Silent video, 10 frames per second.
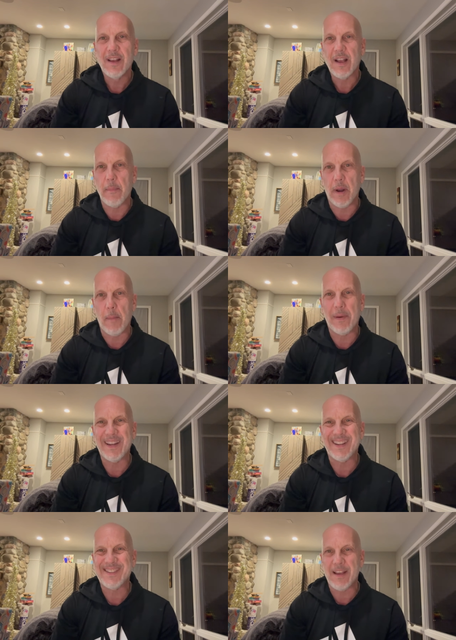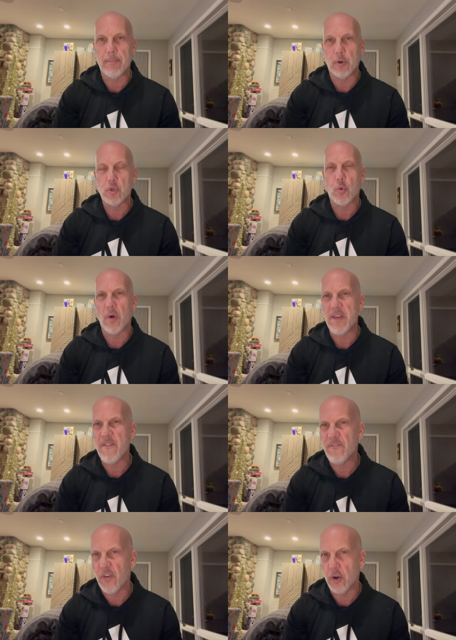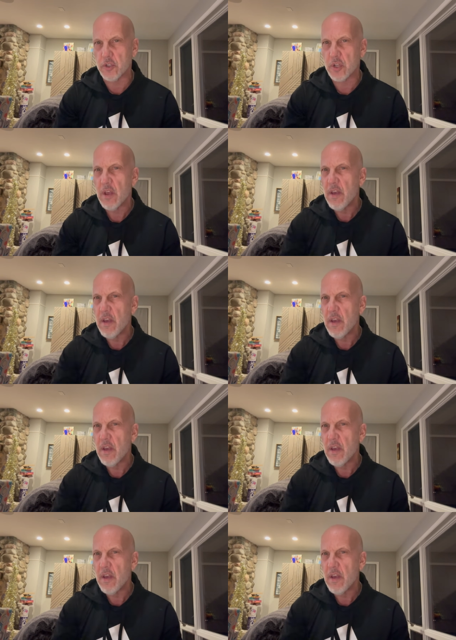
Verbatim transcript: coming up on December 21st.